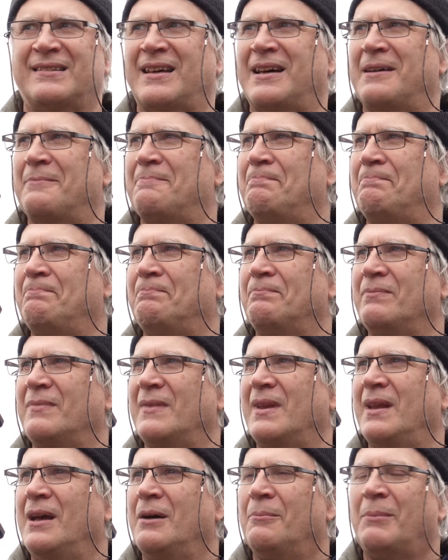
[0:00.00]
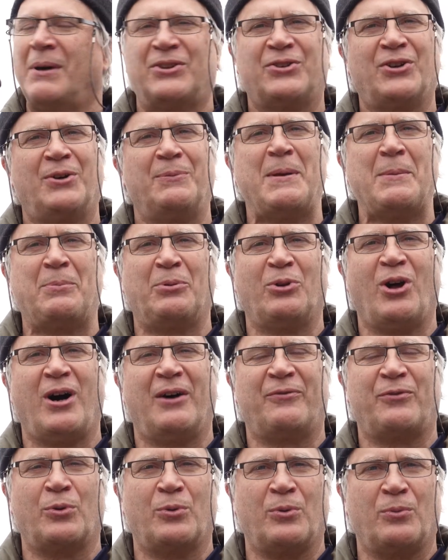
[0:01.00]
that might turn people
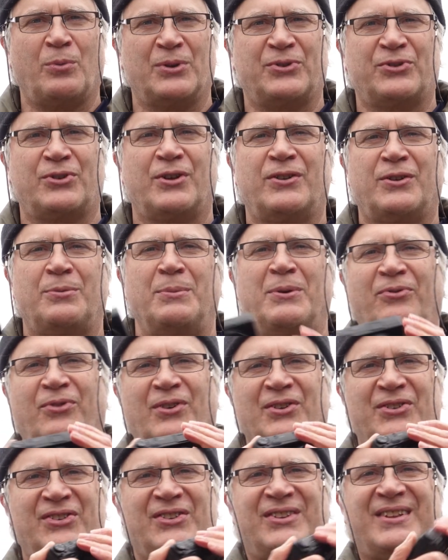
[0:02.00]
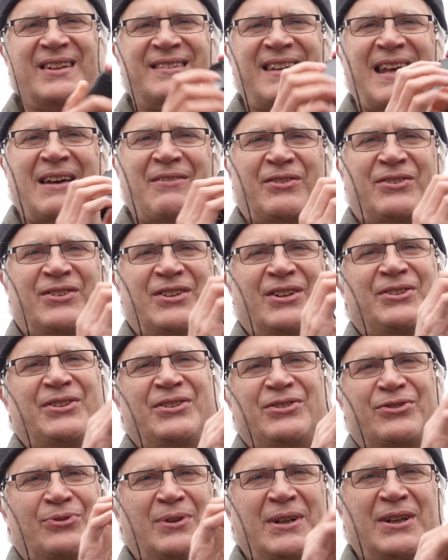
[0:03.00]
off are what's good to me. For instance, it doesn't have a tilty
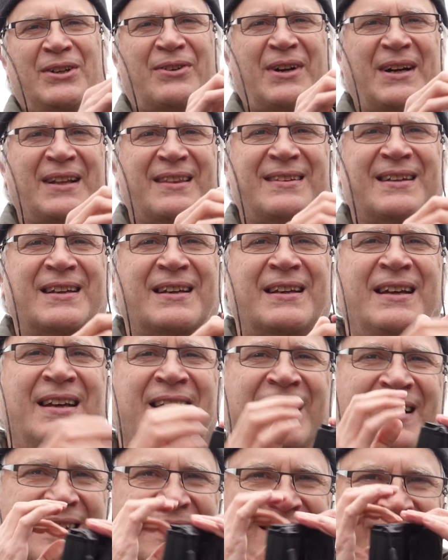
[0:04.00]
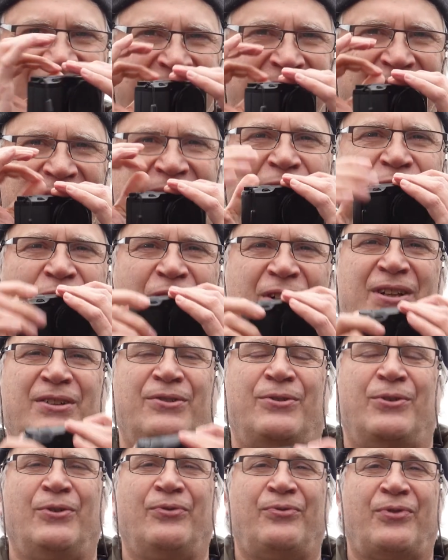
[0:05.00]
screen or anything. It doesn't have like a look-in
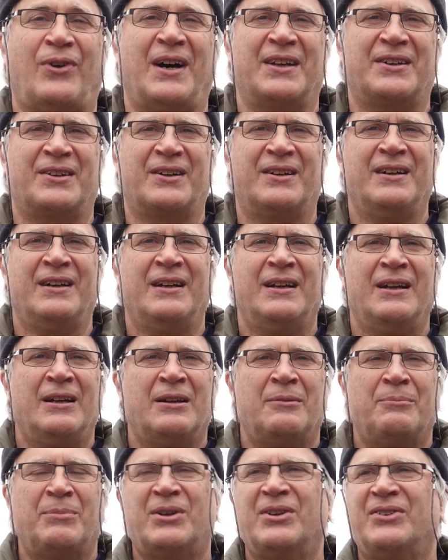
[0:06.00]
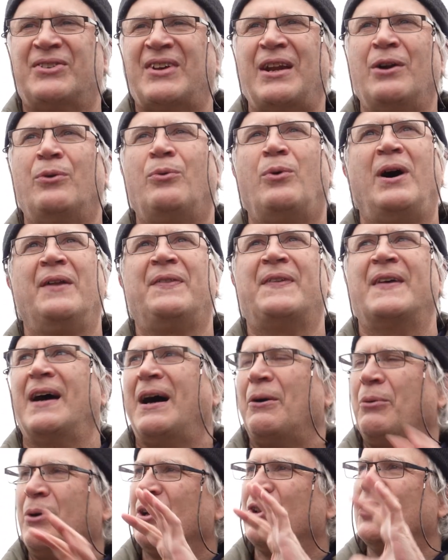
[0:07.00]
viewfinder, because I don't want that. I
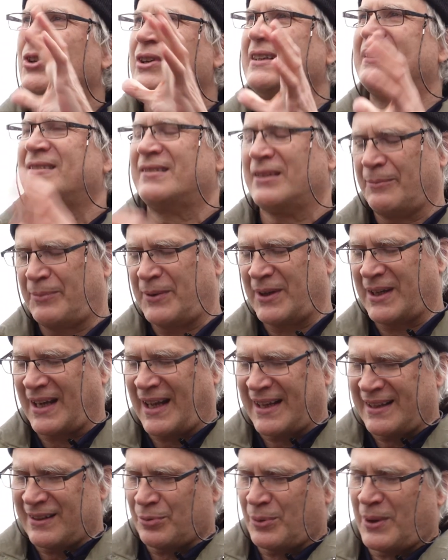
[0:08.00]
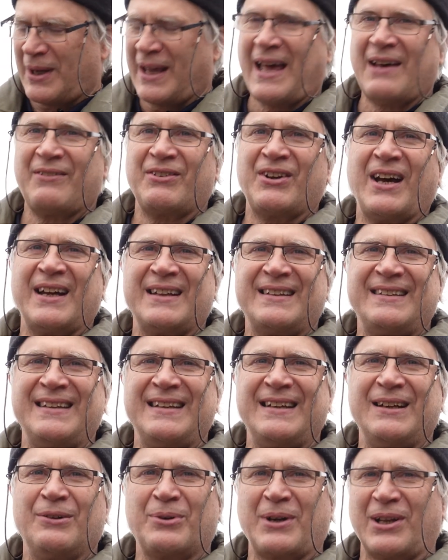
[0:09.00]
want to look at something, and I just want to have an
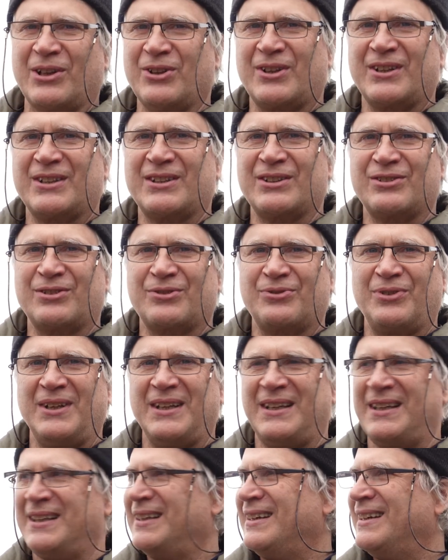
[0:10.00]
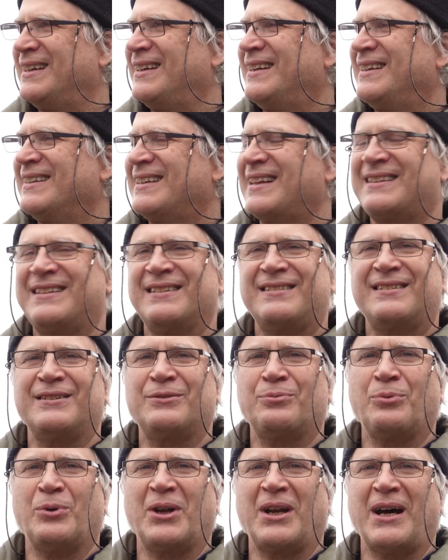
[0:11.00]
idea when I look at the screen that this
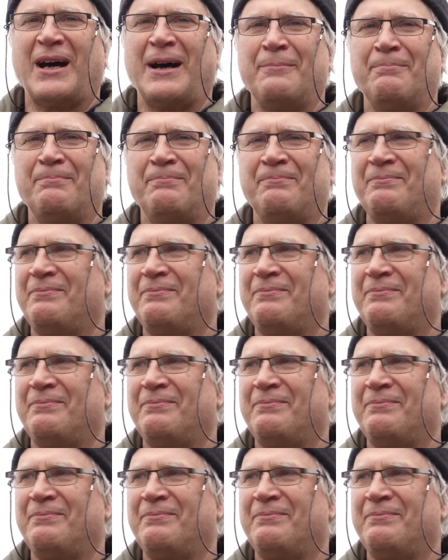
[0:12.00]
is what I'm